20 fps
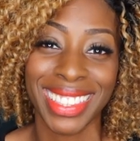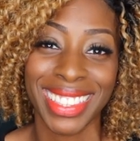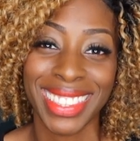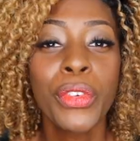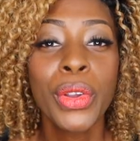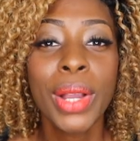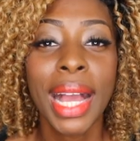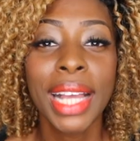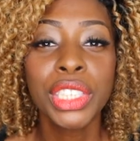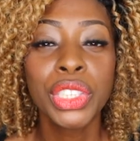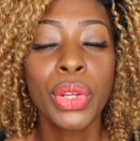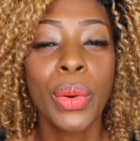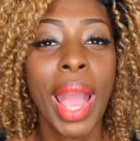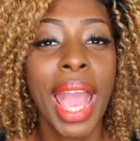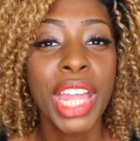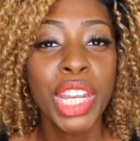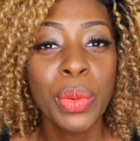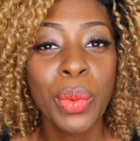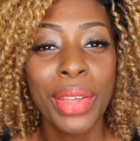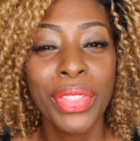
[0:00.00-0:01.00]
If you guys know
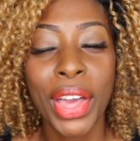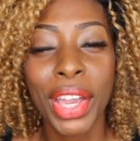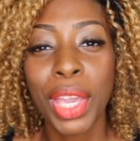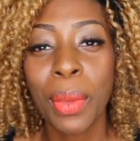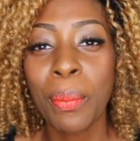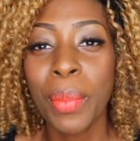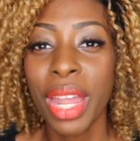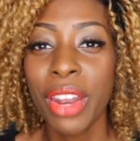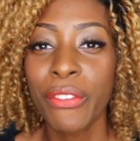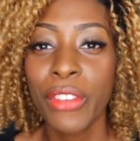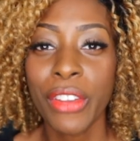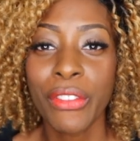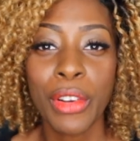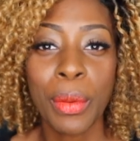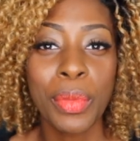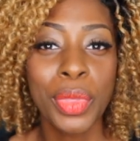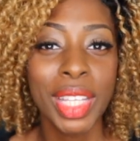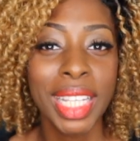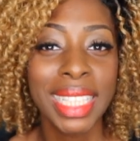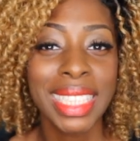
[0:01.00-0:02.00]
anyone that can benefit
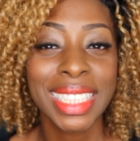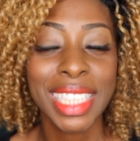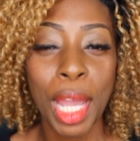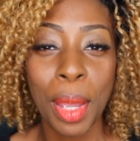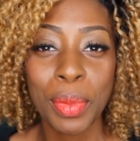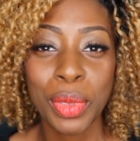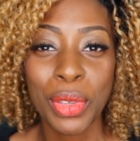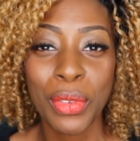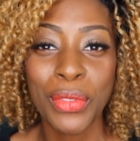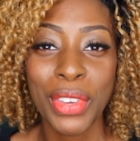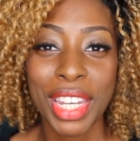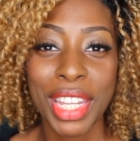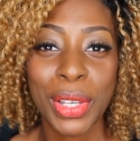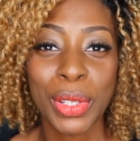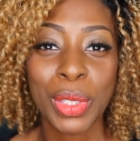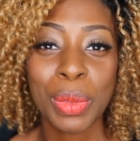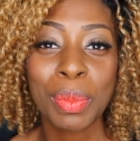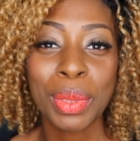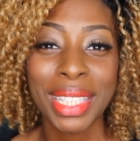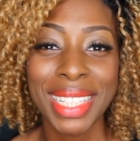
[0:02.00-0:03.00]
from these types of
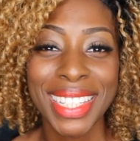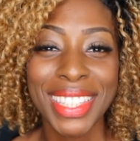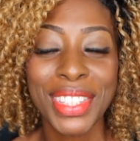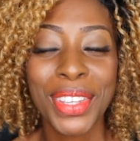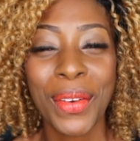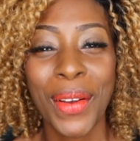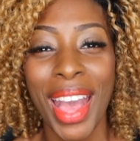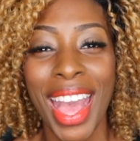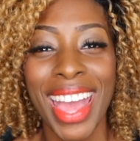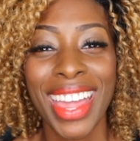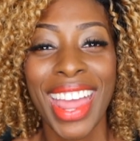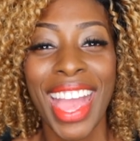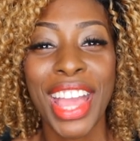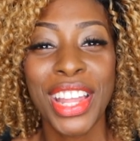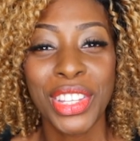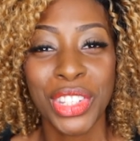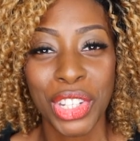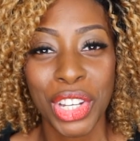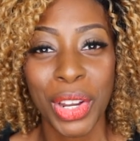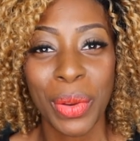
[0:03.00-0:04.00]
videos, please go ahead
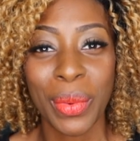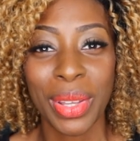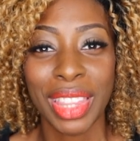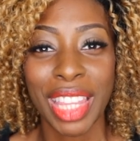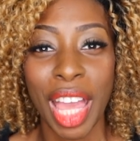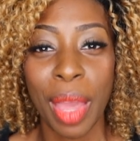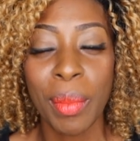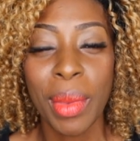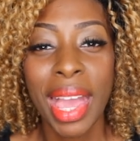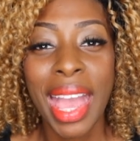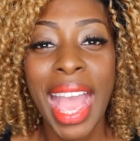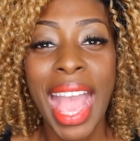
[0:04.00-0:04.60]
and share it with them.